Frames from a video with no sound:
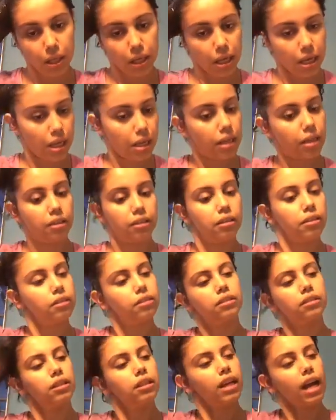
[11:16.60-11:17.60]
And
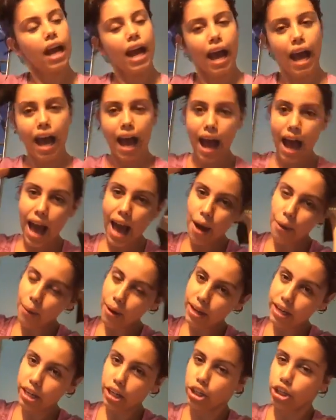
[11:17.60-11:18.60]
I
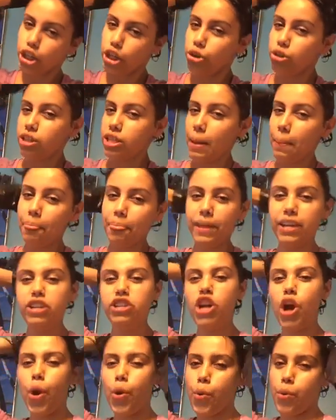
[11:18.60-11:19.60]
want to do something
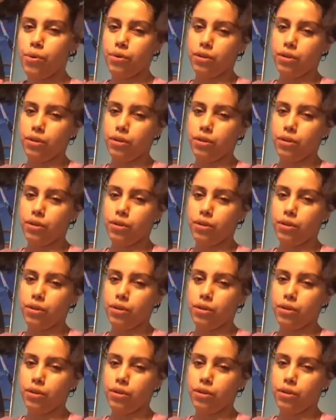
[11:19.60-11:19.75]
new.